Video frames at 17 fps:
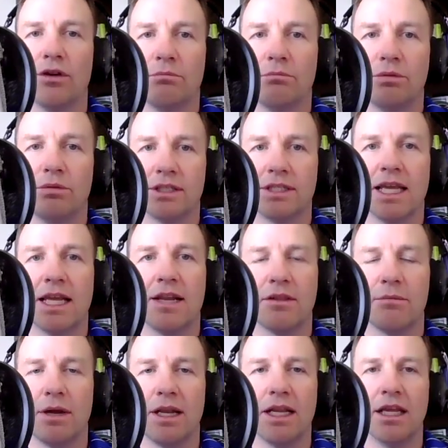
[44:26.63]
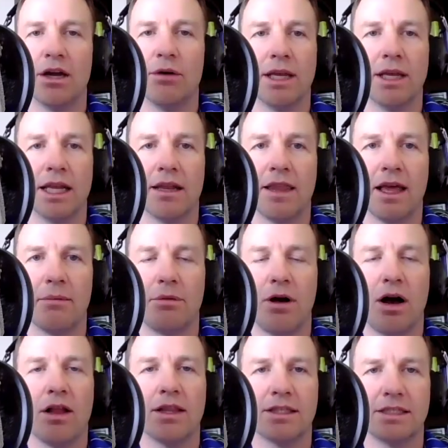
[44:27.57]
100% of the money
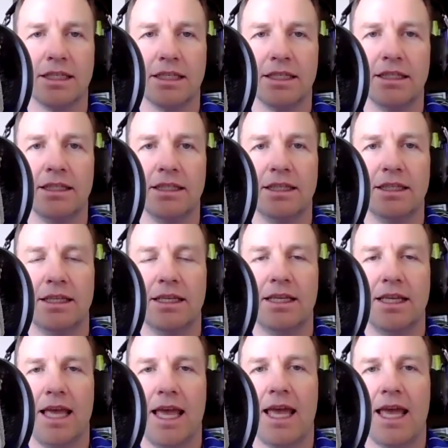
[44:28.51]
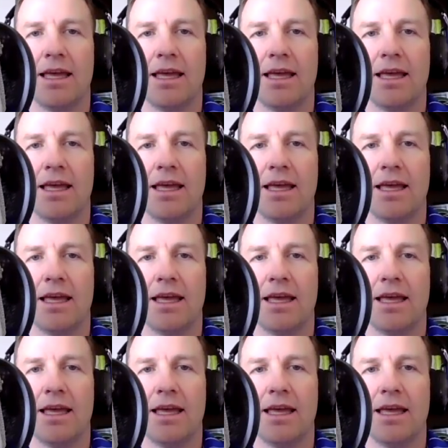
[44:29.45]
going into that policy,